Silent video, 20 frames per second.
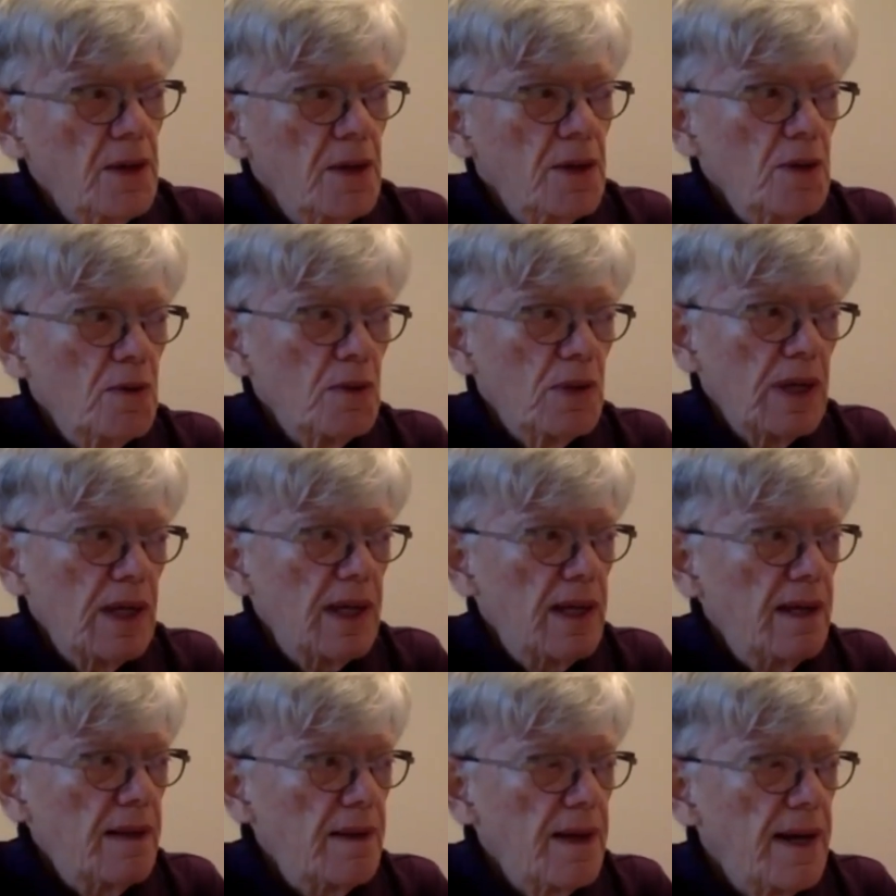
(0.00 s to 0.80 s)

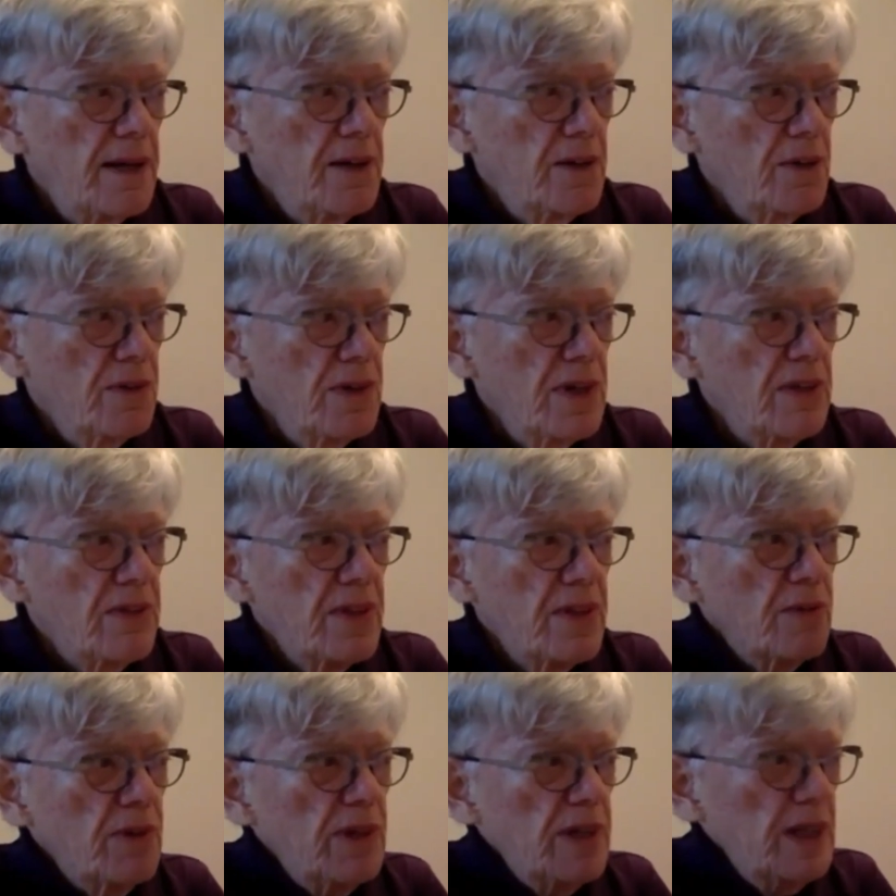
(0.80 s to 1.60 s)
Okay, I don't
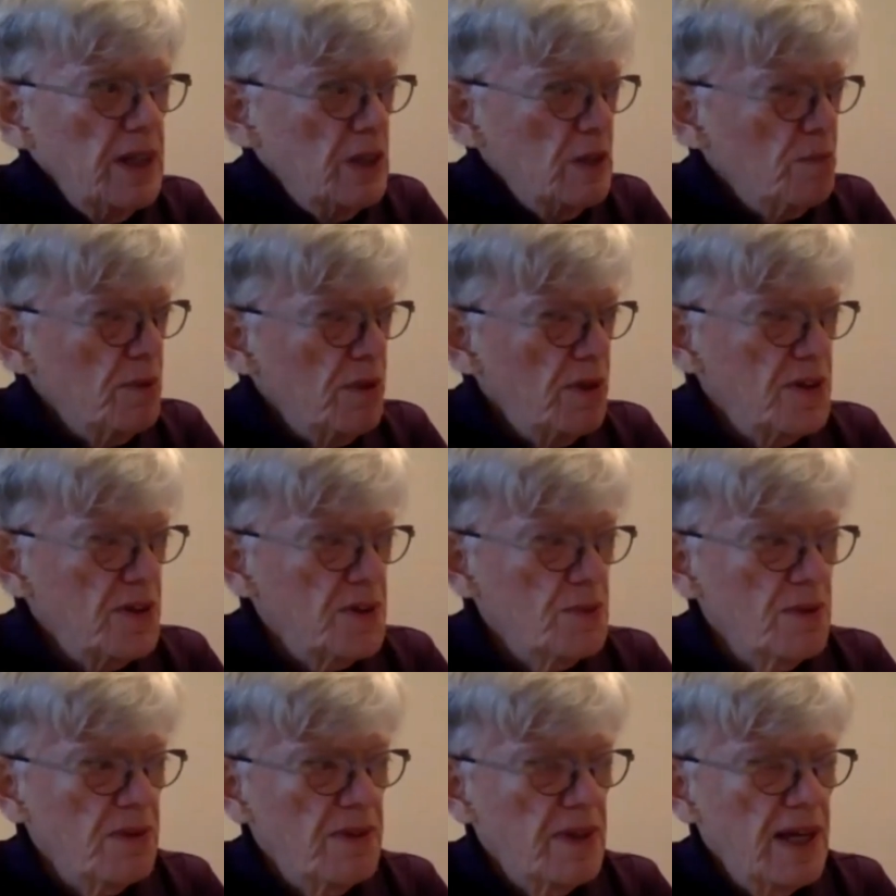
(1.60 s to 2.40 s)
think we need to pause
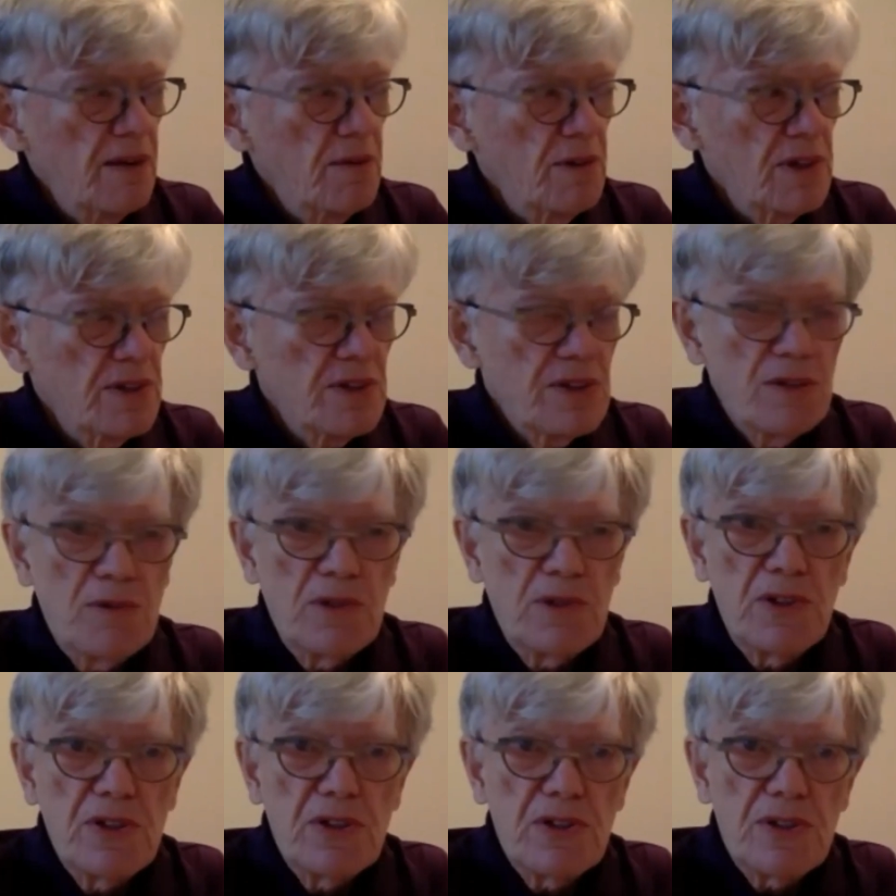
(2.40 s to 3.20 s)
with that one, so we'll
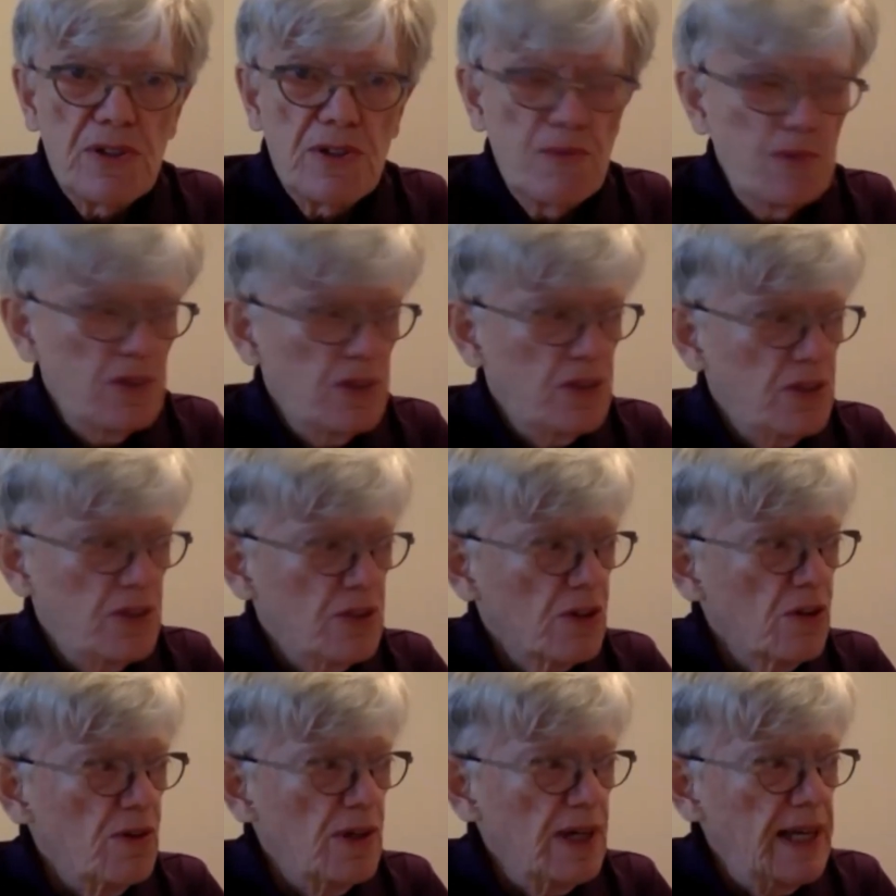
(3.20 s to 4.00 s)
just
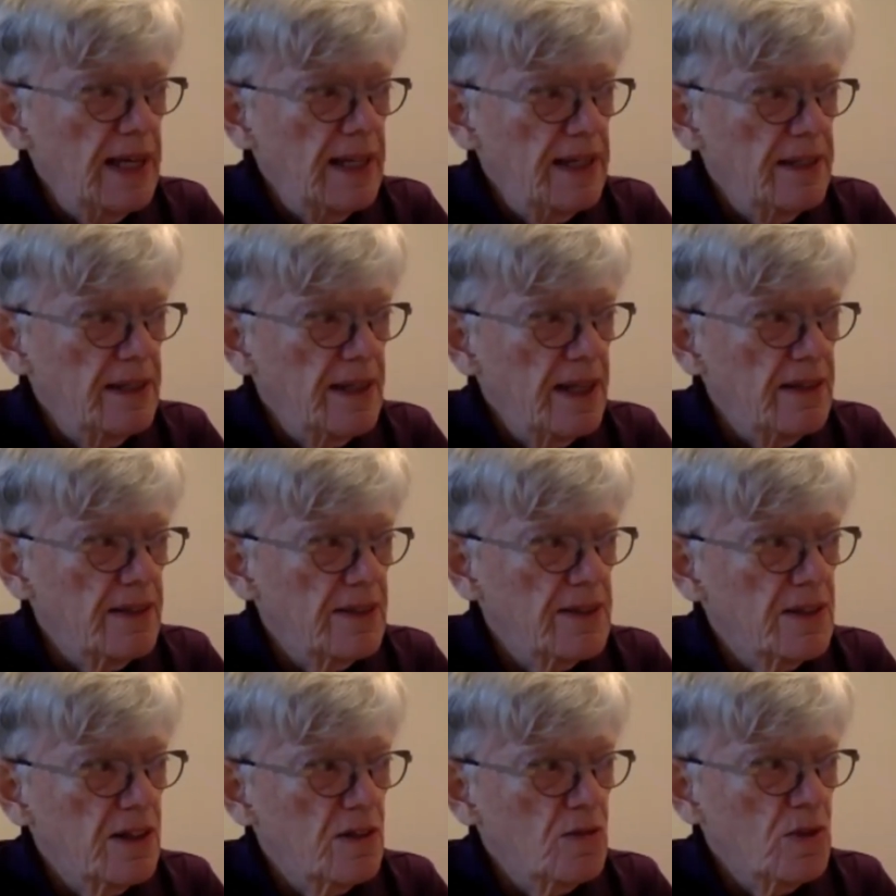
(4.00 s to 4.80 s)
go ahead and
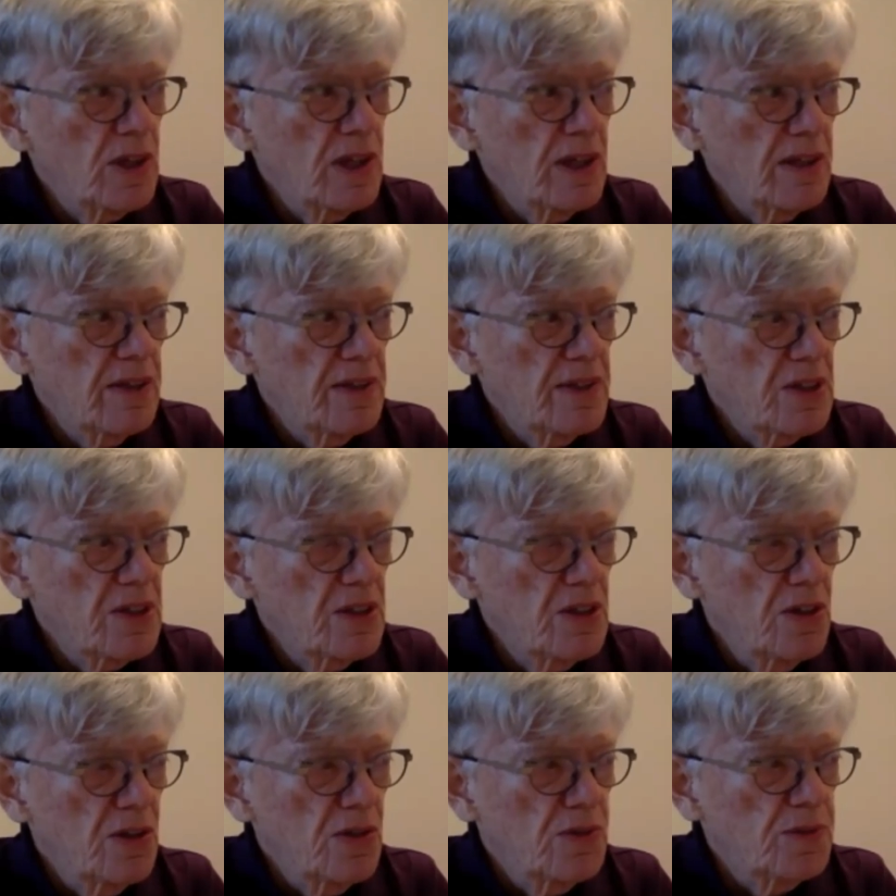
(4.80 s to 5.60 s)
start working on the
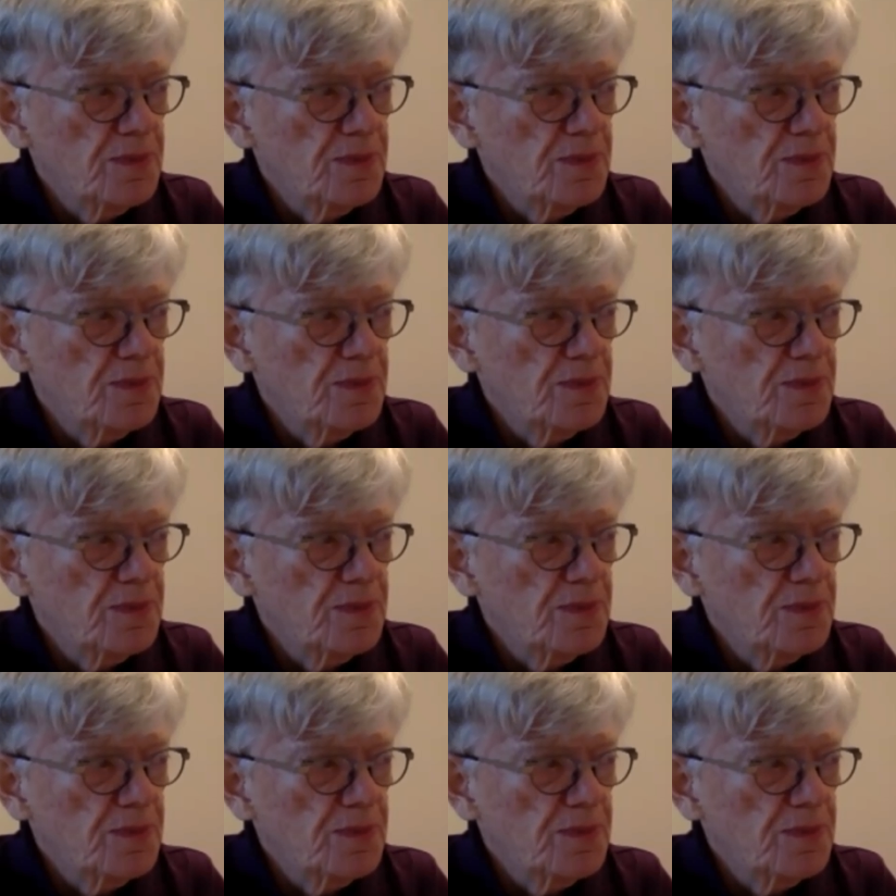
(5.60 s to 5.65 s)
snow.